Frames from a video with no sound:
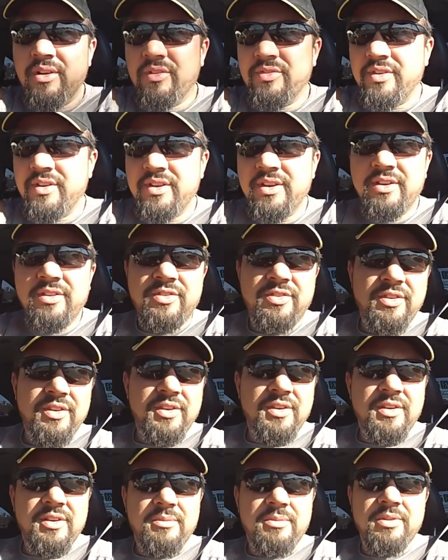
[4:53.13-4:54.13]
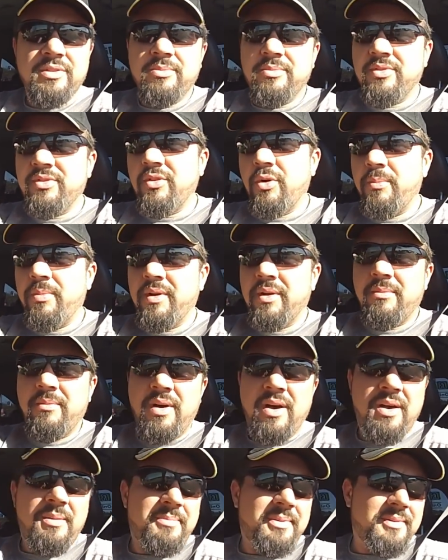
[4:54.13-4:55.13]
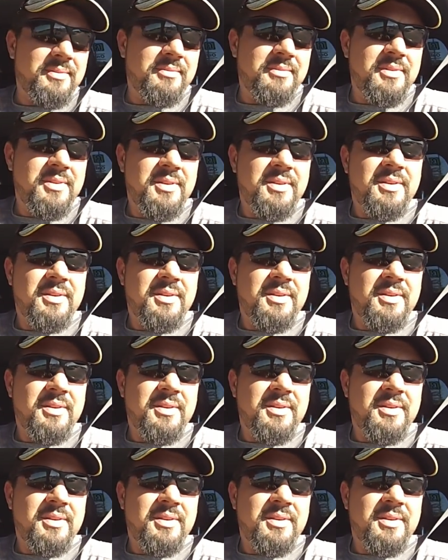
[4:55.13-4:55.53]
All I did is put some soap on a mop and